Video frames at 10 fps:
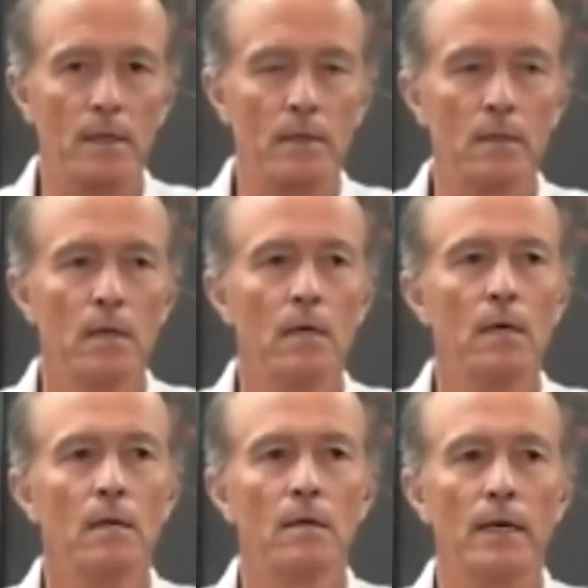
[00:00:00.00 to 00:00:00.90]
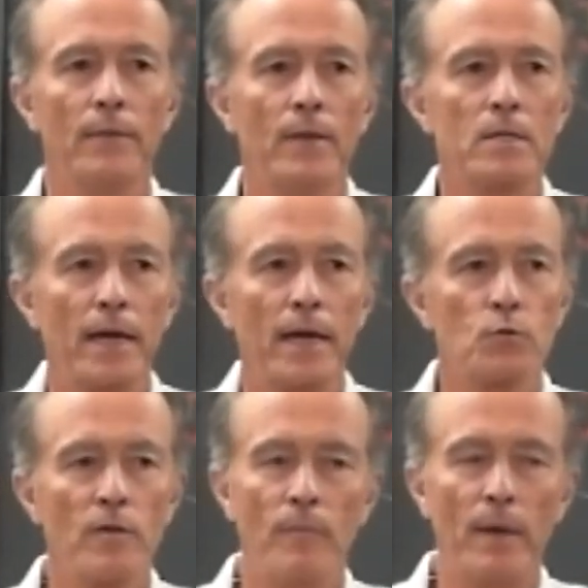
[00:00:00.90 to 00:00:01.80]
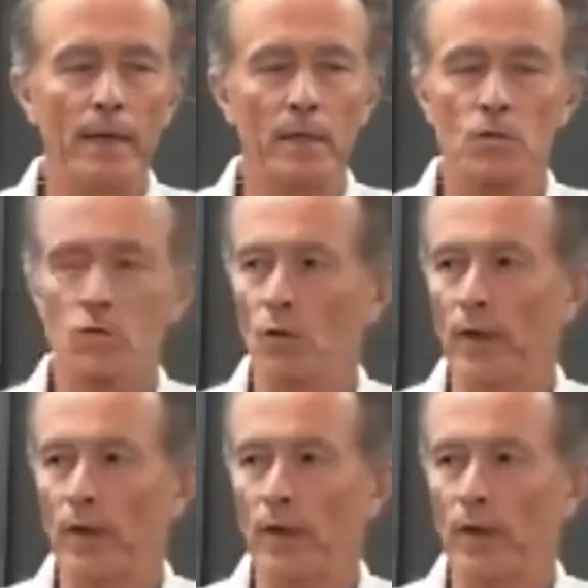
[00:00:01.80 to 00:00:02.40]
And in this case, we've made it so